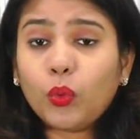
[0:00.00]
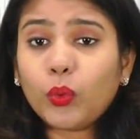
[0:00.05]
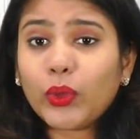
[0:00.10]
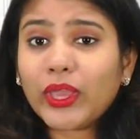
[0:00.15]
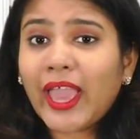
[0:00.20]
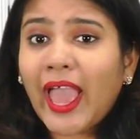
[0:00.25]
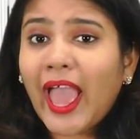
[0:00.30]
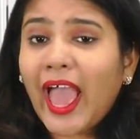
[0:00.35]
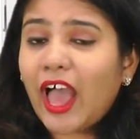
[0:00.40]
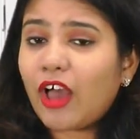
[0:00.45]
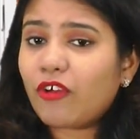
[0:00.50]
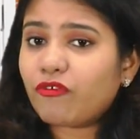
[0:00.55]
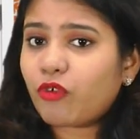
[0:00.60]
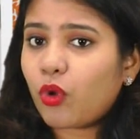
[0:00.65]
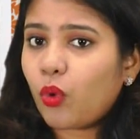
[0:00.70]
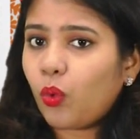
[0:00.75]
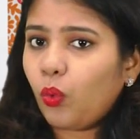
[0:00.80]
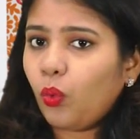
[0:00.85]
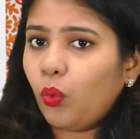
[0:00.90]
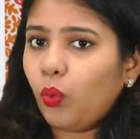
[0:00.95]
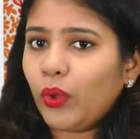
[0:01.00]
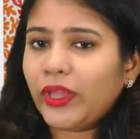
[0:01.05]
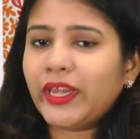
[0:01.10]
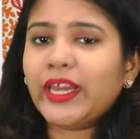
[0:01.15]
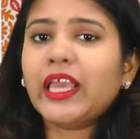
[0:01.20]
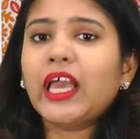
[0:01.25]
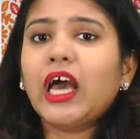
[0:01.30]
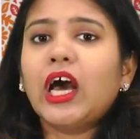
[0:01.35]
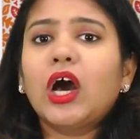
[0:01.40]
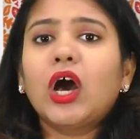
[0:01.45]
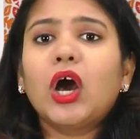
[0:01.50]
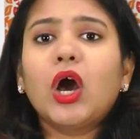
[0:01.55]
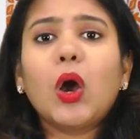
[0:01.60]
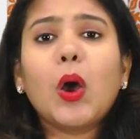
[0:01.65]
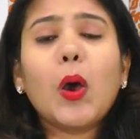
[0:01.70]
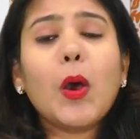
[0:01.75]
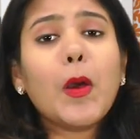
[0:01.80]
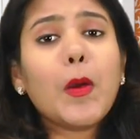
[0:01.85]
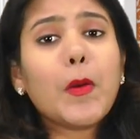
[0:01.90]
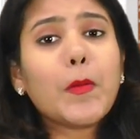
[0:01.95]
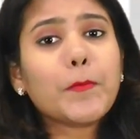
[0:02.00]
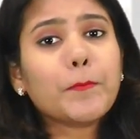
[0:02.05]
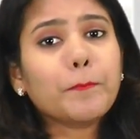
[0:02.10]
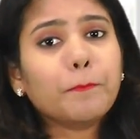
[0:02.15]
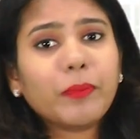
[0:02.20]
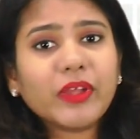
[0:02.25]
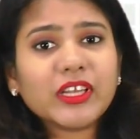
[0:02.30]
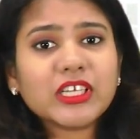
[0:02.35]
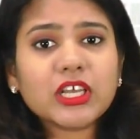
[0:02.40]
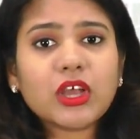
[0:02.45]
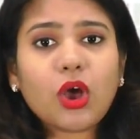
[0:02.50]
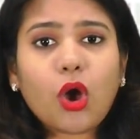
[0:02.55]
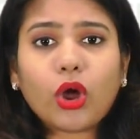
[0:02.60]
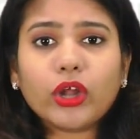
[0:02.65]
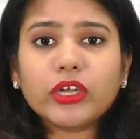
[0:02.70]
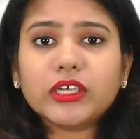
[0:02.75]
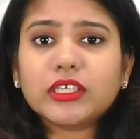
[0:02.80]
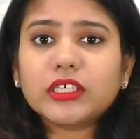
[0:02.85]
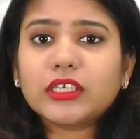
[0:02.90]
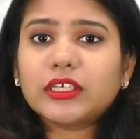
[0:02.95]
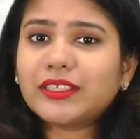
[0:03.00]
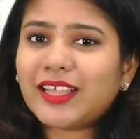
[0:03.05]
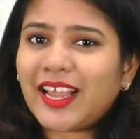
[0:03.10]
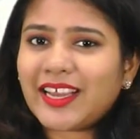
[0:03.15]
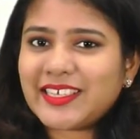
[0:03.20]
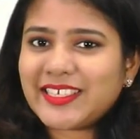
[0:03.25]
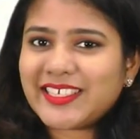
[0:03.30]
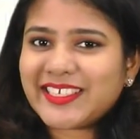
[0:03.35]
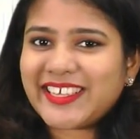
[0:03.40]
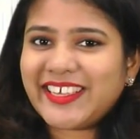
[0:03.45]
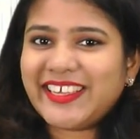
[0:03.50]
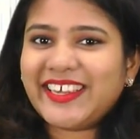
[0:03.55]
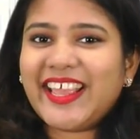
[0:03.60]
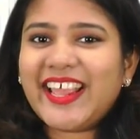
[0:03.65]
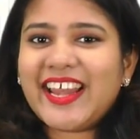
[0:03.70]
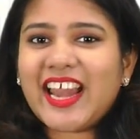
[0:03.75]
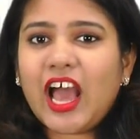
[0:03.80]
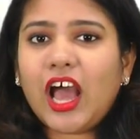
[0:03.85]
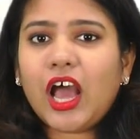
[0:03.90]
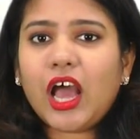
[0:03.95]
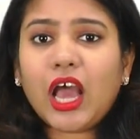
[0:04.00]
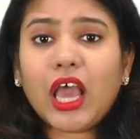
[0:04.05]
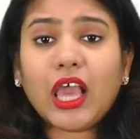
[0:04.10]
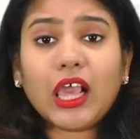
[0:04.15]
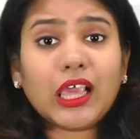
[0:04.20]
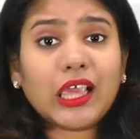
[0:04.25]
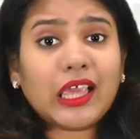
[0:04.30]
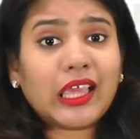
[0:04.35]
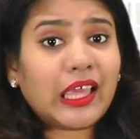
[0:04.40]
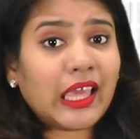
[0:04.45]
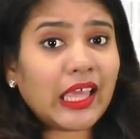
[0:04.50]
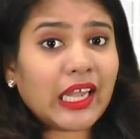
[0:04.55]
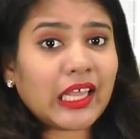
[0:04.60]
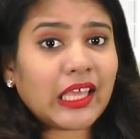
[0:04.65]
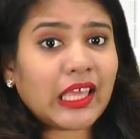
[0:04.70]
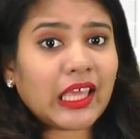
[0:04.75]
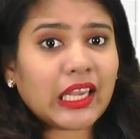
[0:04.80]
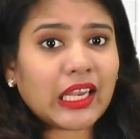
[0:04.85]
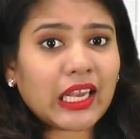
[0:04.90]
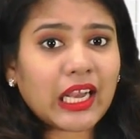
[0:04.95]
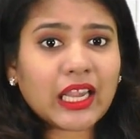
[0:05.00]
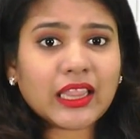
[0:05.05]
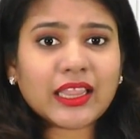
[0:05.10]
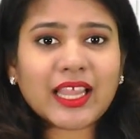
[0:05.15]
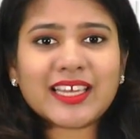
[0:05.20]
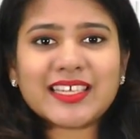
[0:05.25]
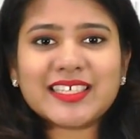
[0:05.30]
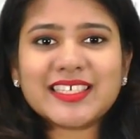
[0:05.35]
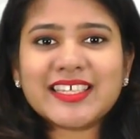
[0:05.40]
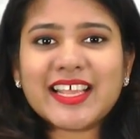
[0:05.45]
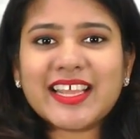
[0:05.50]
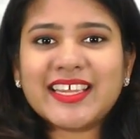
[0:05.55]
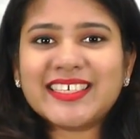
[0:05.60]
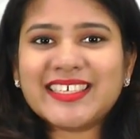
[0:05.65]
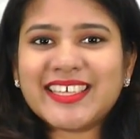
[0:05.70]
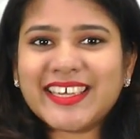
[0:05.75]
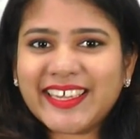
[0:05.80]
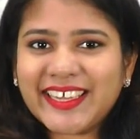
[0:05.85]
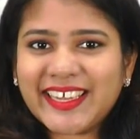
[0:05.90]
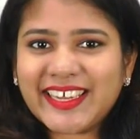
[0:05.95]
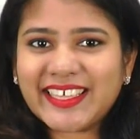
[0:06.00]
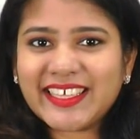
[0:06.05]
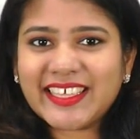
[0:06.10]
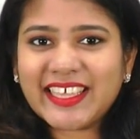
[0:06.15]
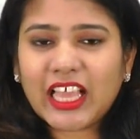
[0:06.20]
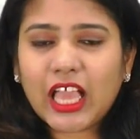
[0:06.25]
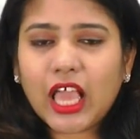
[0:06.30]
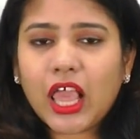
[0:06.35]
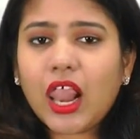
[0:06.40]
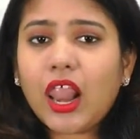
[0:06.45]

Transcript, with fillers: We have vinegar, bitter gourd that is karela, gherkin that is tindi,